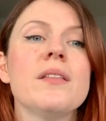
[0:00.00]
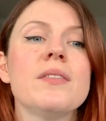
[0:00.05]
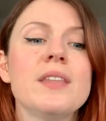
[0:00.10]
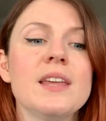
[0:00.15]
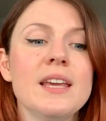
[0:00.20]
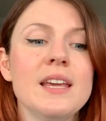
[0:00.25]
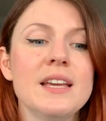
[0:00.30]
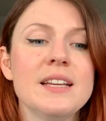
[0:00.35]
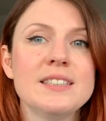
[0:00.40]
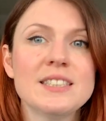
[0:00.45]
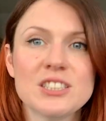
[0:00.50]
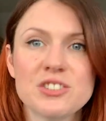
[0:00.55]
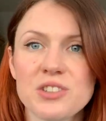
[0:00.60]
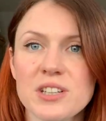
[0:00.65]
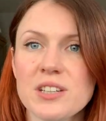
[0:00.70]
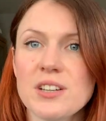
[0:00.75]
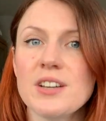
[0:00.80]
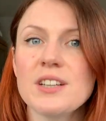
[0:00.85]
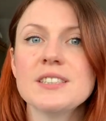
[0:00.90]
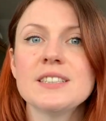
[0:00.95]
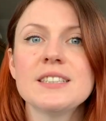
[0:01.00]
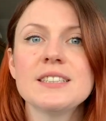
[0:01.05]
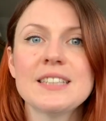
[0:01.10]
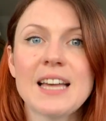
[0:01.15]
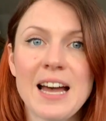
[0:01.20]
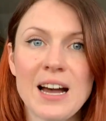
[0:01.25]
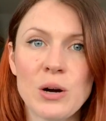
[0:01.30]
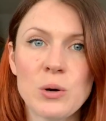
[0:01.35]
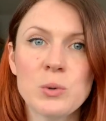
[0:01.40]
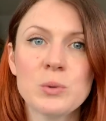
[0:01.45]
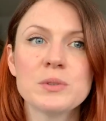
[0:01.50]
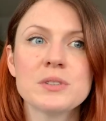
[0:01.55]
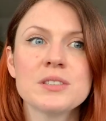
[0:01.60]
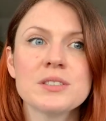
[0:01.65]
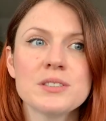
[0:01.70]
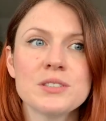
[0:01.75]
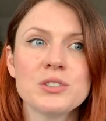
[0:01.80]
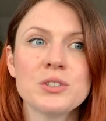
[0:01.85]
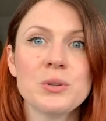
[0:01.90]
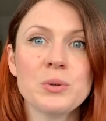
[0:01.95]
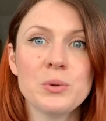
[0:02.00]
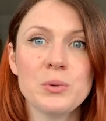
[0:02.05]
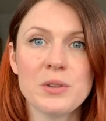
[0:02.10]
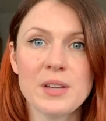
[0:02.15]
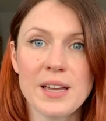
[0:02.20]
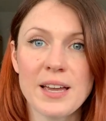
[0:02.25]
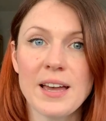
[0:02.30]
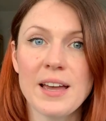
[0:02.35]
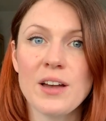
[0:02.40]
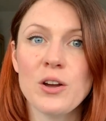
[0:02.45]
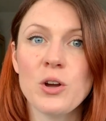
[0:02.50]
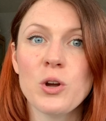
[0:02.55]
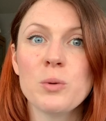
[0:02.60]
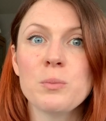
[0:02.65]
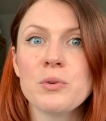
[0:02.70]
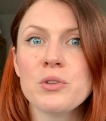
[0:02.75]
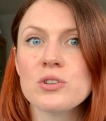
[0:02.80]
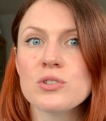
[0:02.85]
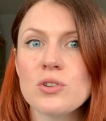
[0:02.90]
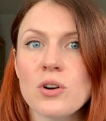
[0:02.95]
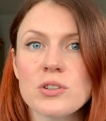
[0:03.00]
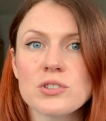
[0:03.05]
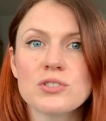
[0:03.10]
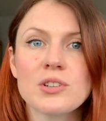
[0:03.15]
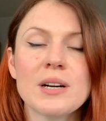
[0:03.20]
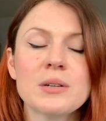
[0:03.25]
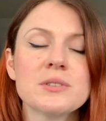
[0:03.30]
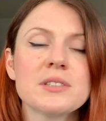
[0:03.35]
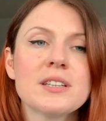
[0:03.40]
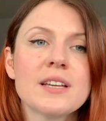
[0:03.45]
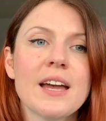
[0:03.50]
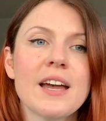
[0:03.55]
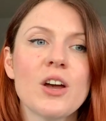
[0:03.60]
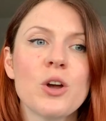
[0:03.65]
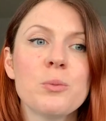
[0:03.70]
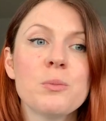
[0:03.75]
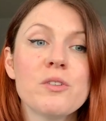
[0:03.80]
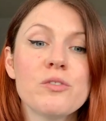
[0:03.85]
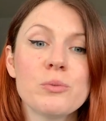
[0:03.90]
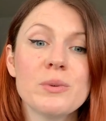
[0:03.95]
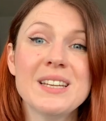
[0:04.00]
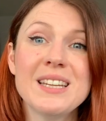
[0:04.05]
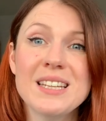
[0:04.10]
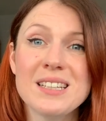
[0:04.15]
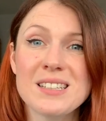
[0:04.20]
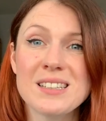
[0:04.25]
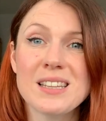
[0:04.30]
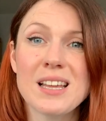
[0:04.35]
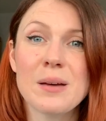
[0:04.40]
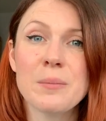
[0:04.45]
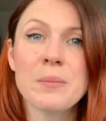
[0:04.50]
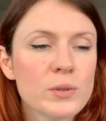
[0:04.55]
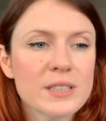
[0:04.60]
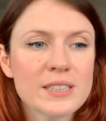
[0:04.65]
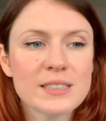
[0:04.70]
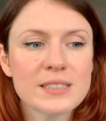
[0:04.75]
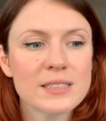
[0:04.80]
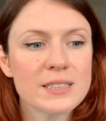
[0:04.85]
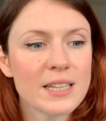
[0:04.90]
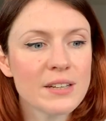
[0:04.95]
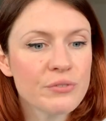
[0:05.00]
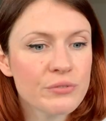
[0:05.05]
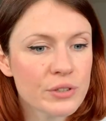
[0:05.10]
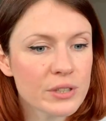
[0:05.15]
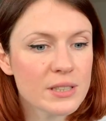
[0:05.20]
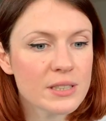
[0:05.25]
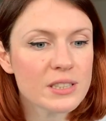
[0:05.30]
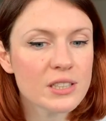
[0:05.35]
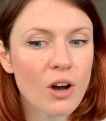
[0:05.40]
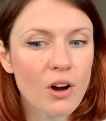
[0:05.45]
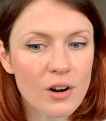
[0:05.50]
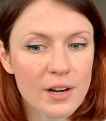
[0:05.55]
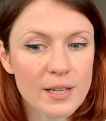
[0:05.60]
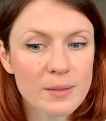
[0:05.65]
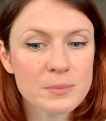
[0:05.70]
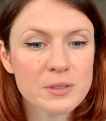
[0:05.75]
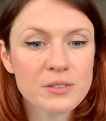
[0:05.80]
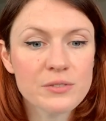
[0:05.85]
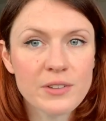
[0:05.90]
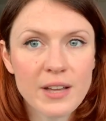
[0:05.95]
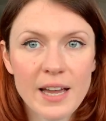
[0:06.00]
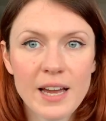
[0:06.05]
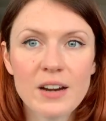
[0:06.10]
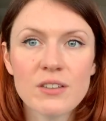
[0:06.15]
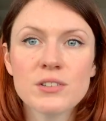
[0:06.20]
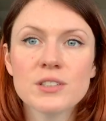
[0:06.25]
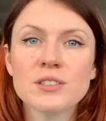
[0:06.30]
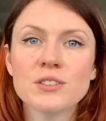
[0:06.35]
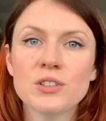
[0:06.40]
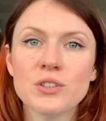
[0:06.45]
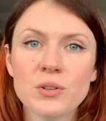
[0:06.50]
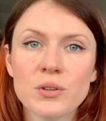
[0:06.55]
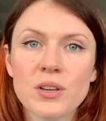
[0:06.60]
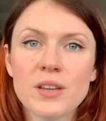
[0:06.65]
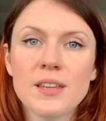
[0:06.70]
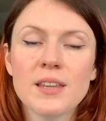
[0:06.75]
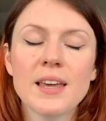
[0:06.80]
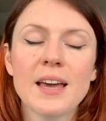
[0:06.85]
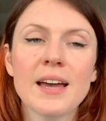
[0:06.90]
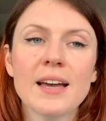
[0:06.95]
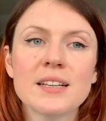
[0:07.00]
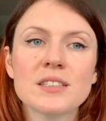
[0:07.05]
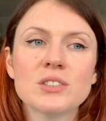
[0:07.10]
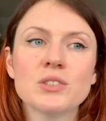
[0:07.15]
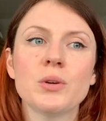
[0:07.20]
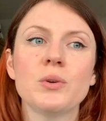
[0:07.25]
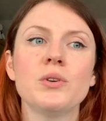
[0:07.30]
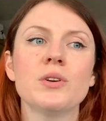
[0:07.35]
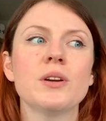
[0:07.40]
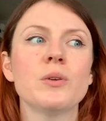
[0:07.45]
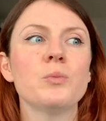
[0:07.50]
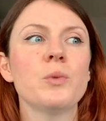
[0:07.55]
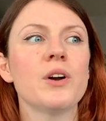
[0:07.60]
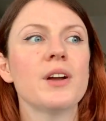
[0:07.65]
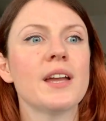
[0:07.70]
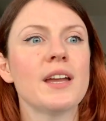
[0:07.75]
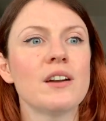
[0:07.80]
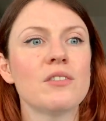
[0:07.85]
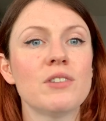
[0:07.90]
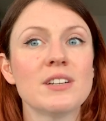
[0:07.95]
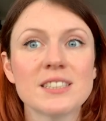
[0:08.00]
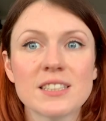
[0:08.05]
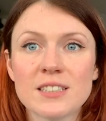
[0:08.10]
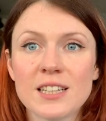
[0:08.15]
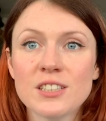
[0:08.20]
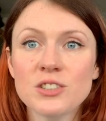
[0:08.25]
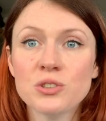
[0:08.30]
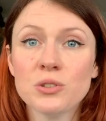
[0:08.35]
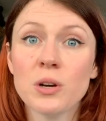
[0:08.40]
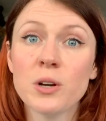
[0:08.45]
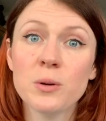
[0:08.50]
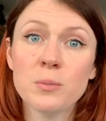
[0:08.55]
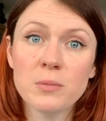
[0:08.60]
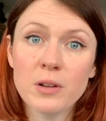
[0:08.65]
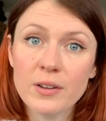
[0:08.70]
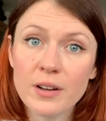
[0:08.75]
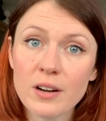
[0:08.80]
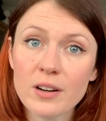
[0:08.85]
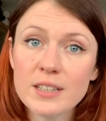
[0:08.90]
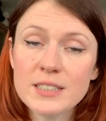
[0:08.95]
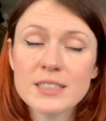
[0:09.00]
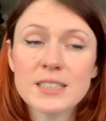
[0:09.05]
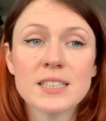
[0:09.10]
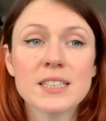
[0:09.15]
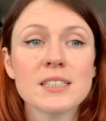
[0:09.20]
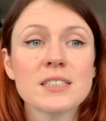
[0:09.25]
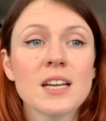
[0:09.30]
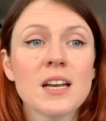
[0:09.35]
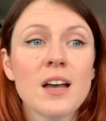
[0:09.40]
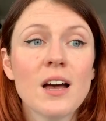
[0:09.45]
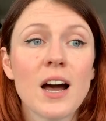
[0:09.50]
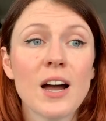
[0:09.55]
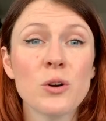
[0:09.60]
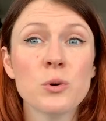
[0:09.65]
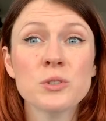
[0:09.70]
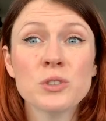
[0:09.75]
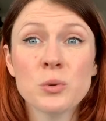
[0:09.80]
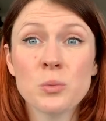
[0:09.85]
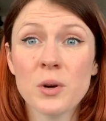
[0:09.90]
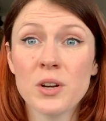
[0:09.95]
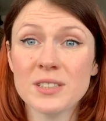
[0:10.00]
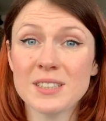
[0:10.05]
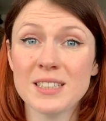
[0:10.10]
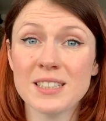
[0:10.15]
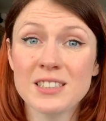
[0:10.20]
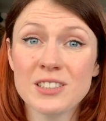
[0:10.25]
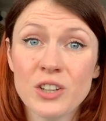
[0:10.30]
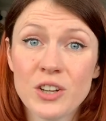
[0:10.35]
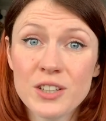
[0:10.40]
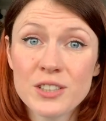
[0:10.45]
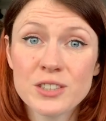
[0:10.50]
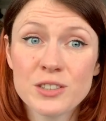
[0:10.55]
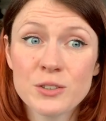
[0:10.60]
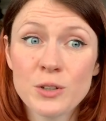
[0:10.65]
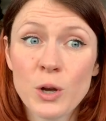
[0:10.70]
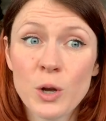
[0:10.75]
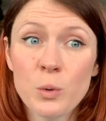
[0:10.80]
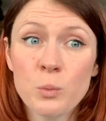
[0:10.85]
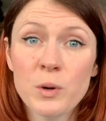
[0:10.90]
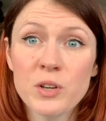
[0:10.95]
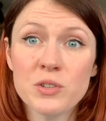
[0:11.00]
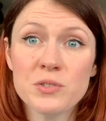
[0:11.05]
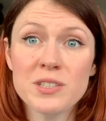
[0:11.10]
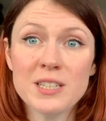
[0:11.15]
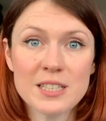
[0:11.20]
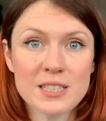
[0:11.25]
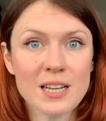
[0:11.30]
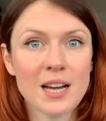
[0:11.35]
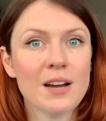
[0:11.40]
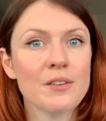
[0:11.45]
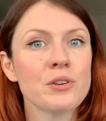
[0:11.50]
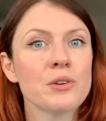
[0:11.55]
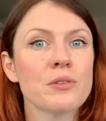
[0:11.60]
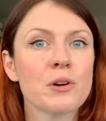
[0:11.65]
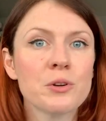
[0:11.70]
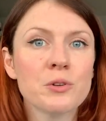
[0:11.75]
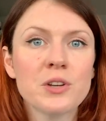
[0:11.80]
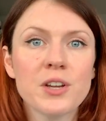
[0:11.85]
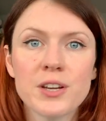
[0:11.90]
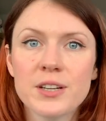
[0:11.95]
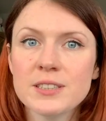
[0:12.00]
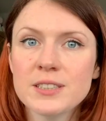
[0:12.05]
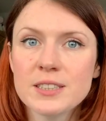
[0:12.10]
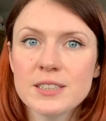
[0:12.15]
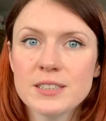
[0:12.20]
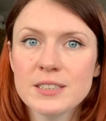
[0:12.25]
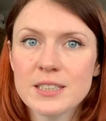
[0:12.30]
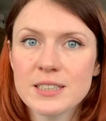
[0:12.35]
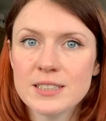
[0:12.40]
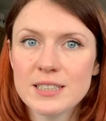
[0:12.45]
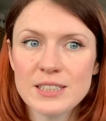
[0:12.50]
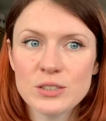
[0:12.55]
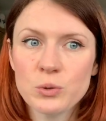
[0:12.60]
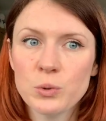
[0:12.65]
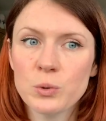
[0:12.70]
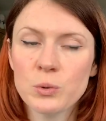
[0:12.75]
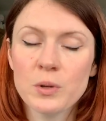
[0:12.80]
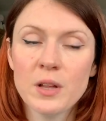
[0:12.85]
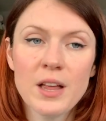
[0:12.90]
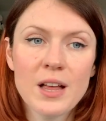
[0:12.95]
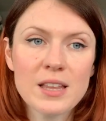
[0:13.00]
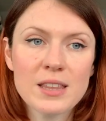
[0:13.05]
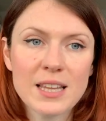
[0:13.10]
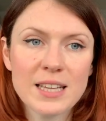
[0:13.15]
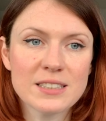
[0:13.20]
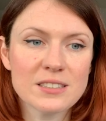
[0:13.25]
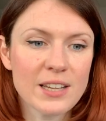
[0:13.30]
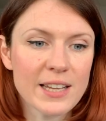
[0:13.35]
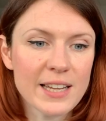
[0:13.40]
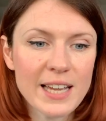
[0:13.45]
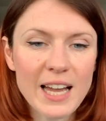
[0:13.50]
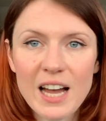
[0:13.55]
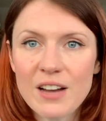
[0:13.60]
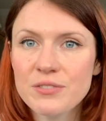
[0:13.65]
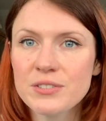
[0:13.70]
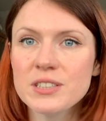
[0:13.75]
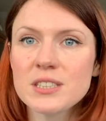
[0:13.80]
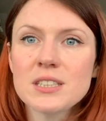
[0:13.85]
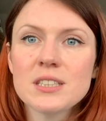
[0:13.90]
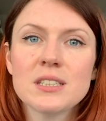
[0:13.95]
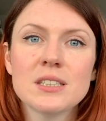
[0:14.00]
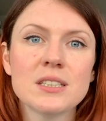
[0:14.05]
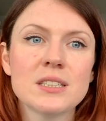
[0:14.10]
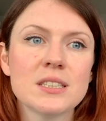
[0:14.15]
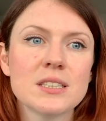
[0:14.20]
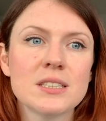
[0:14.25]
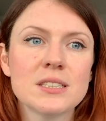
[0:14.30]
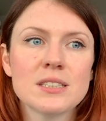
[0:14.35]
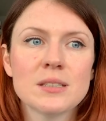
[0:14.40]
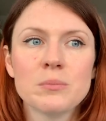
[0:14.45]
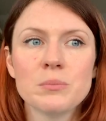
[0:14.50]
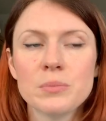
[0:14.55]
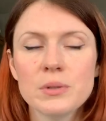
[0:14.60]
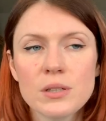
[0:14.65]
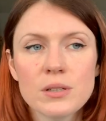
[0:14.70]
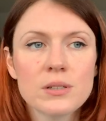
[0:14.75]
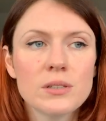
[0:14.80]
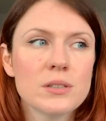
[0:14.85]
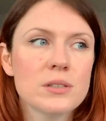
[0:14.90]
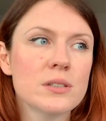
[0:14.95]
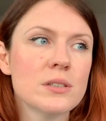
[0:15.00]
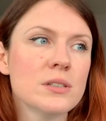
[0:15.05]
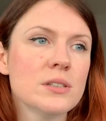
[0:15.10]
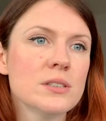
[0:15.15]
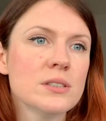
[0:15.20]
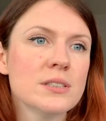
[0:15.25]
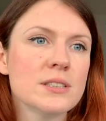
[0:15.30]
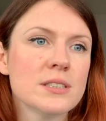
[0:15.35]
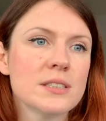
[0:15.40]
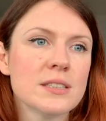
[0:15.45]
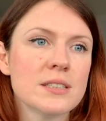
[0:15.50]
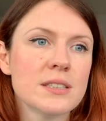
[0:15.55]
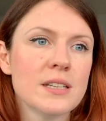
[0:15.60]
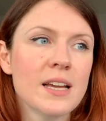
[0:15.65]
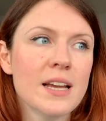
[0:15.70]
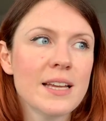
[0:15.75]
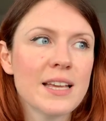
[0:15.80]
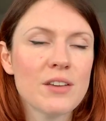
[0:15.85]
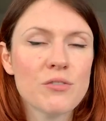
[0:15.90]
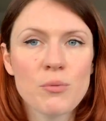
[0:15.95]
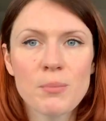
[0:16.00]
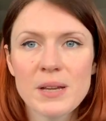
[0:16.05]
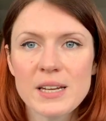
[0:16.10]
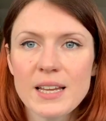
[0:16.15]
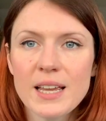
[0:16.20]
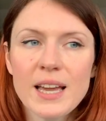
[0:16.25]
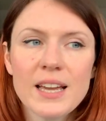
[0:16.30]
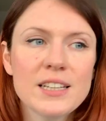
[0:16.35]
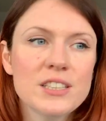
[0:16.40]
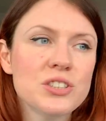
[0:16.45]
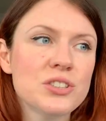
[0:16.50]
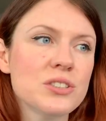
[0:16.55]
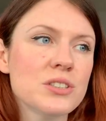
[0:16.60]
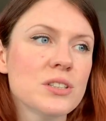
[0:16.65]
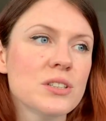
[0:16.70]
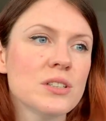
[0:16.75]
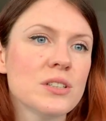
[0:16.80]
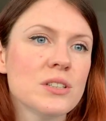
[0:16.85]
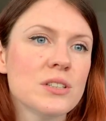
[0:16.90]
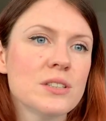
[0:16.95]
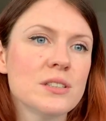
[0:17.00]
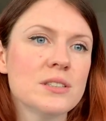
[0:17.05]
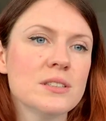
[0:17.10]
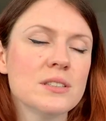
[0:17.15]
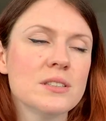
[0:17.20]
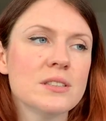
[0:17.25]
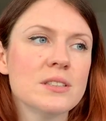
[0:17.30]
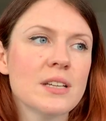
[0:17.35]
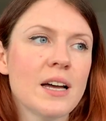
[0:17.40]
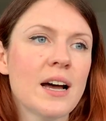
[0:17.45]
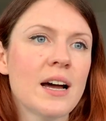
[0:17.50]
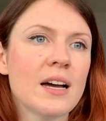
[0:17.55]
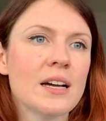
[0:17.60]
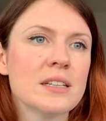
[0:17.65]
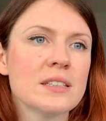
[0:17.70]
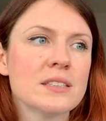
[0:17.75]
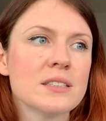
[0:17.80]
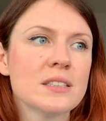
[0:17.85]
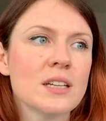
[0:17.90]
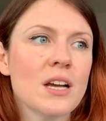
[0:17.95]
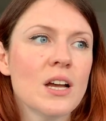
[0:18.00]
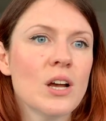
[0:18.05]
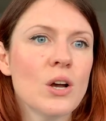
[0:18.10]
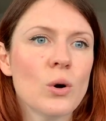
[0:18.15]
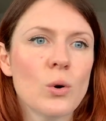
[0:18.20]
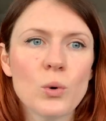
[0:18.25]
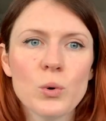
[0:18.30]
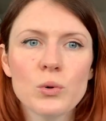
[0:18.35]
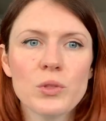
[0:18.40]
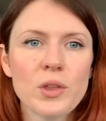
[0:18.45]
the district nurses out to the care home or the doctor out to the care home if we needed them. There's different types of carers that you can get. So you can work in a residential home like I did. I also worked in a nursing home where you did have your own nurses that did all things like catheters and bloods and giving medications and all